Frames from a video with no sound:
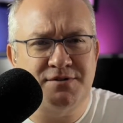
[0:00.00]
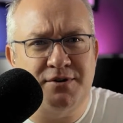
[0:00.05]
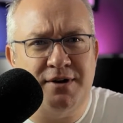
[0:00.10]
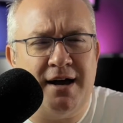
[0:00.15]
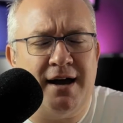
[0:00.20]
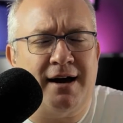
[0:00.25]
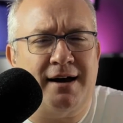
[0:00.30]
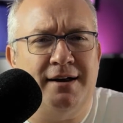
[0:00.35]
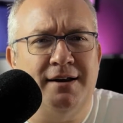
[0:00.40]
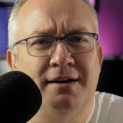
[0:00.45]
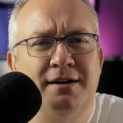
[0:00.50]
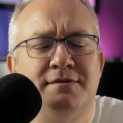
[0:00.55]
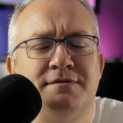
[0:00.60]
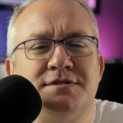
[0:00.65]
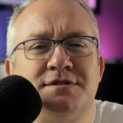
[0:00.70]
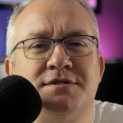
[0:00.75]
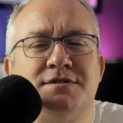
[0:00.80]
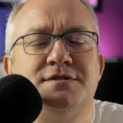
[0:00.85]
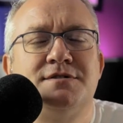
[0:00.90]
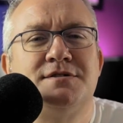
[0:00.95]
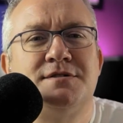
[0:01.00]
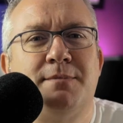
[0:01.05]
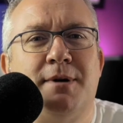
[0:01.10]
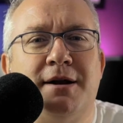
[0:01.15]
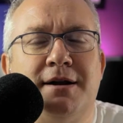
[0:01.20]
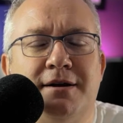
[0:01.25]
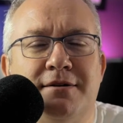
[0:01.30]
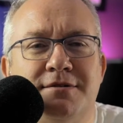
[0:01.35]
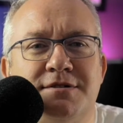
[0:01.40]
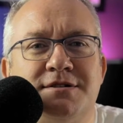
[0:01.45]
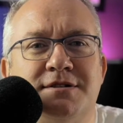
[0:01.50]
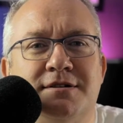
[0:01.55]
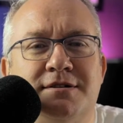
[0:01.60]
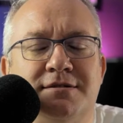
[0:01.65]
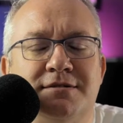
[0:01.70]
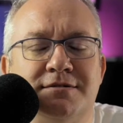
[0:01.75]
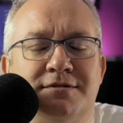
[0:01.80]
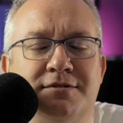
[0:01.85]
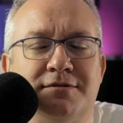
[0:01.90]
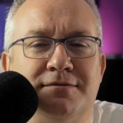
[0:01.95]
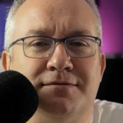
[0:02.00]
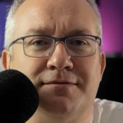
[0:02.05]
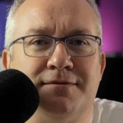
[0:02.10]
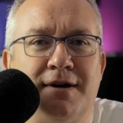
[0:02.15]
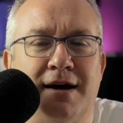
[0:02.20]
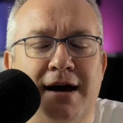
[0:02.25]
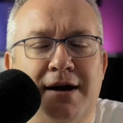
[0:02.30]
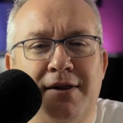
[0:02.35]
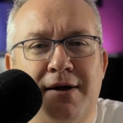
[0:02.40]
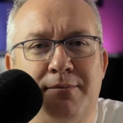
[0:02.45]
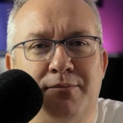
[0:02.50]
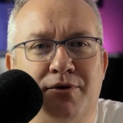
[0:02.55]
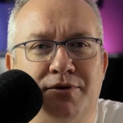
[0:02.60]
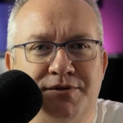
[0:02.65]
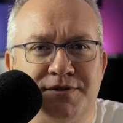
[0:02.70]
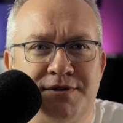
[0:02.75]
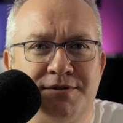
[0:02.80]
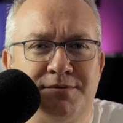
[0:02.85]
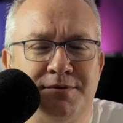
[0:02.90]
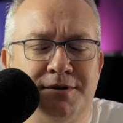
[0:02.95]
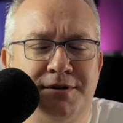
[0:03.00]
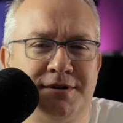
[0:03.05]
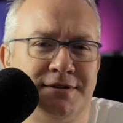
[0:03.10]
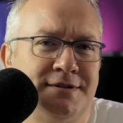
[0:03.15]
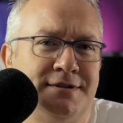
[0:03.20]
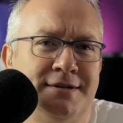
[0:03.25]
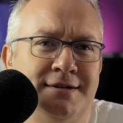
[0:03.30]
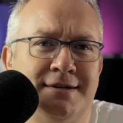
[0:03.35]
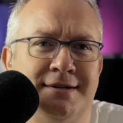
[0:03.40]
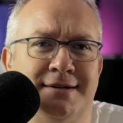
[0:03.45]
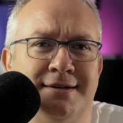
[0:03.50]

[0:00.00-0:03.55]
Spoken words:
So yeah, can you give us just some idea as to sort of how that process works?